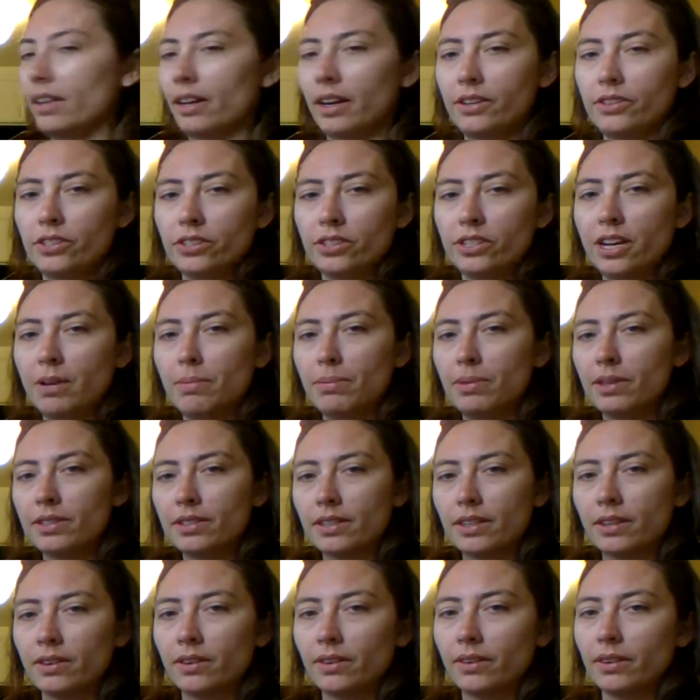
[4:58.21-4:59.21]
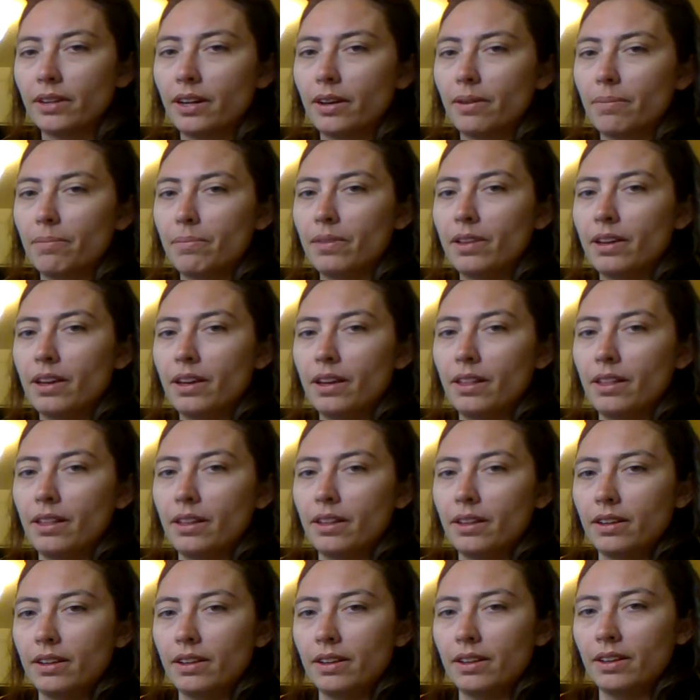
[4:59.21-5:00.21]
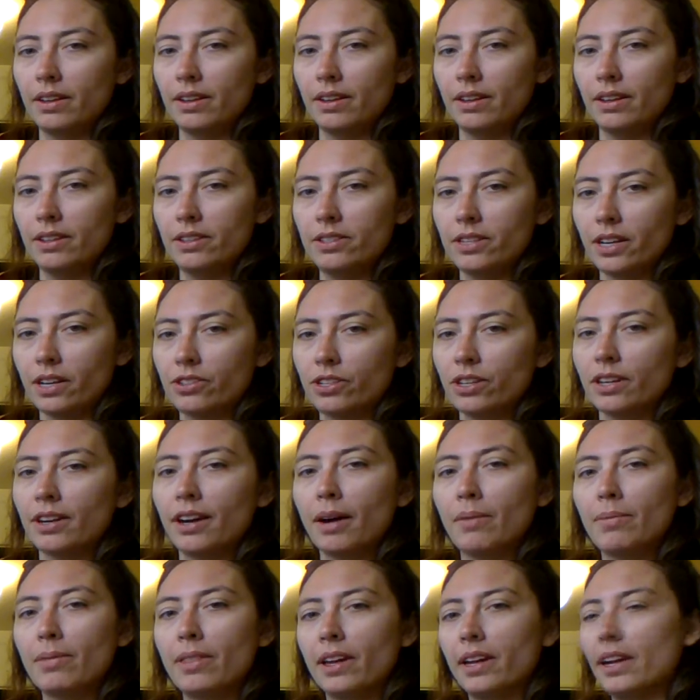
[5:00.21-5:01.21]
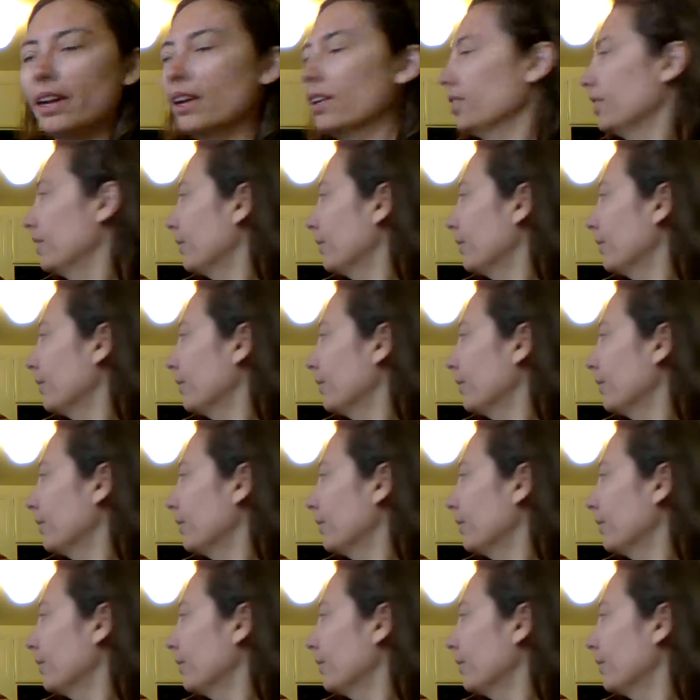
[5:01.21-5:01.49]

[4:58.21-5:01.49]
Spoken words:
then I just keep this little suction cup thing here